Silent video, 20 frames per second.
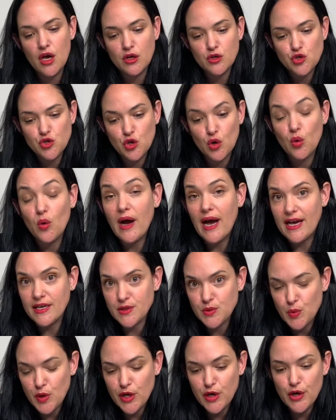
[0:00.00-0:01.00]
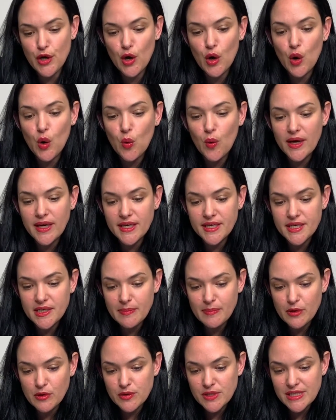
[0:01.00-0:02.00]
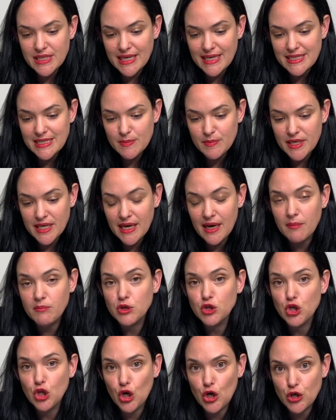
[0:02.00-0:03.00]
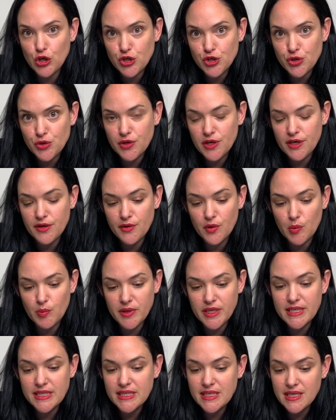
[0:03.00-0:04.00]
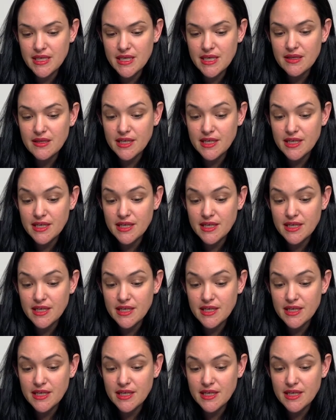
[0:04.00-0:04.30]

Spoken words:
So as we know, when adipocytes become larger in obesity,